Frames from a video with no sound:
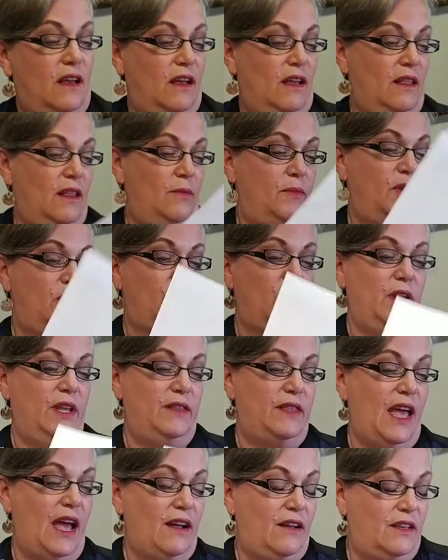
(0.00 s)
let me
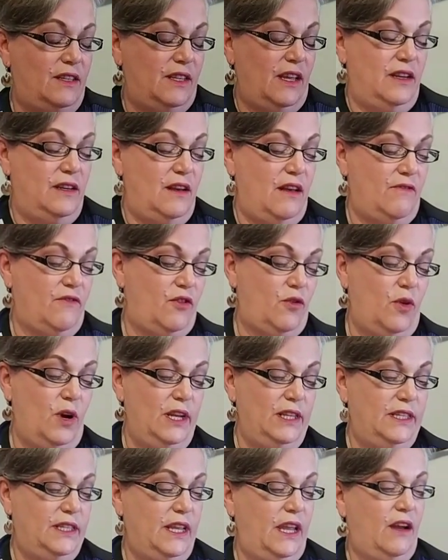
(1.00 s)
read that because I never
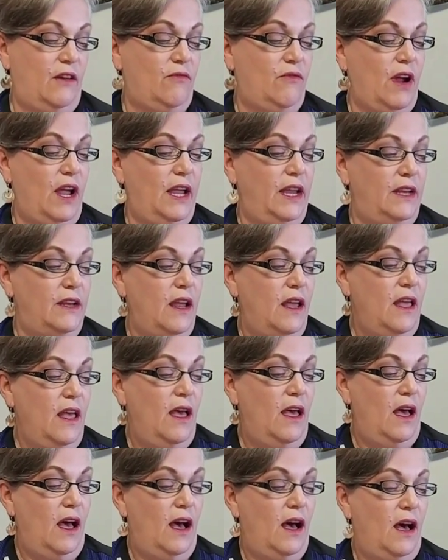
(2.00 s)
quite say it right.
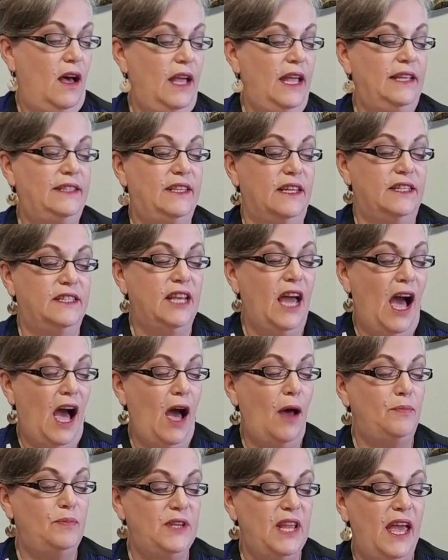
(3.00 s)
It's a
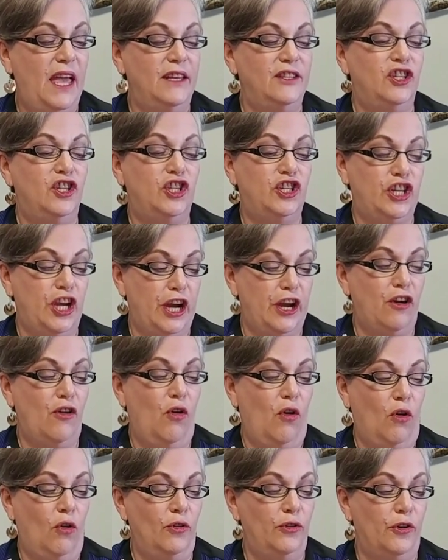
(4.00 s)
top 10
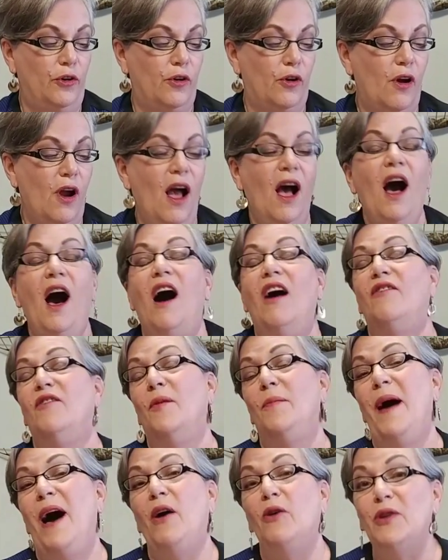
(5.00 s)
shareholder
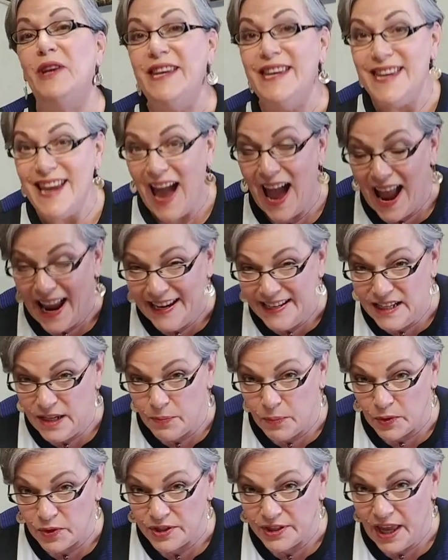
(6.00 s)
of about
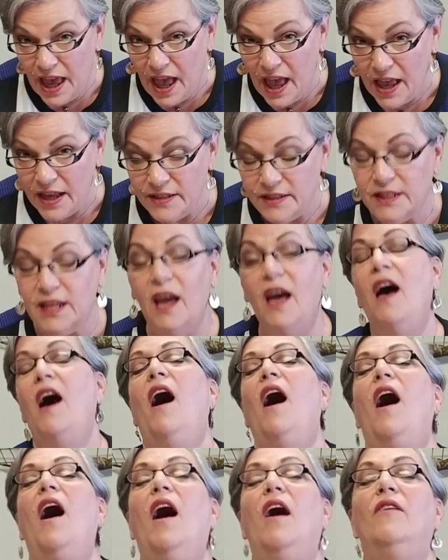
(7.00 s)
90%
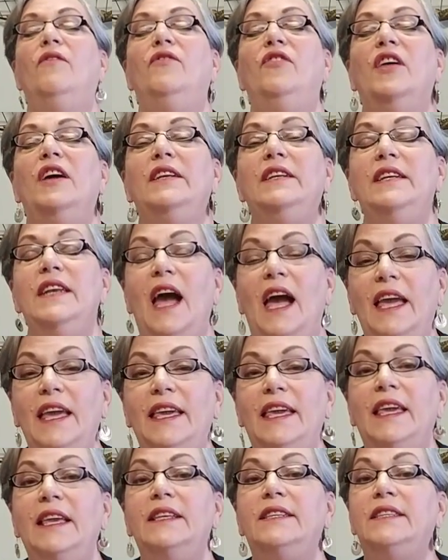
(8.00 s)
of the
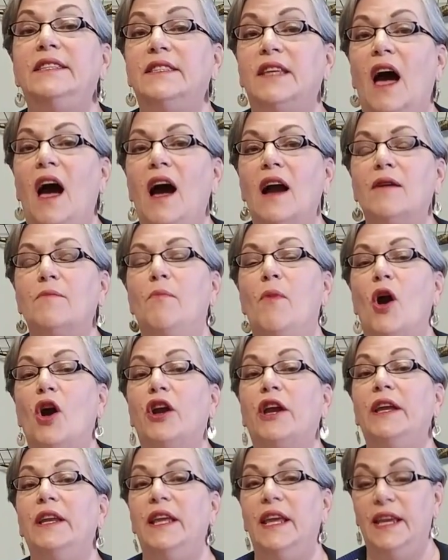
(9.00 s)
Nike stock
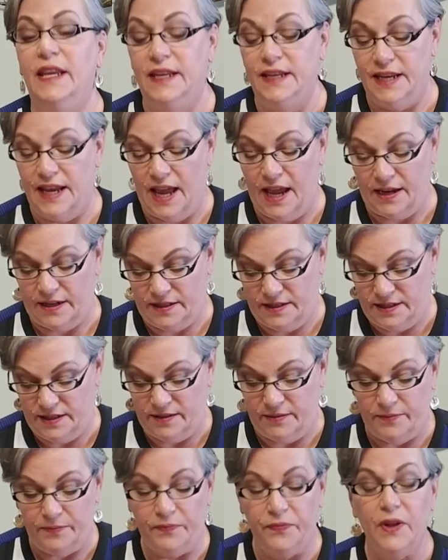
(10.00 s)
market
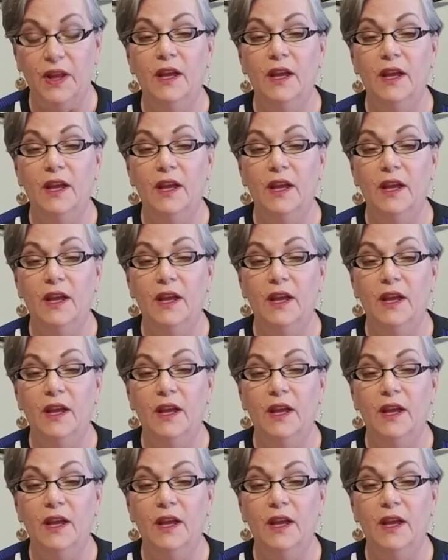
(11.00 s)
index.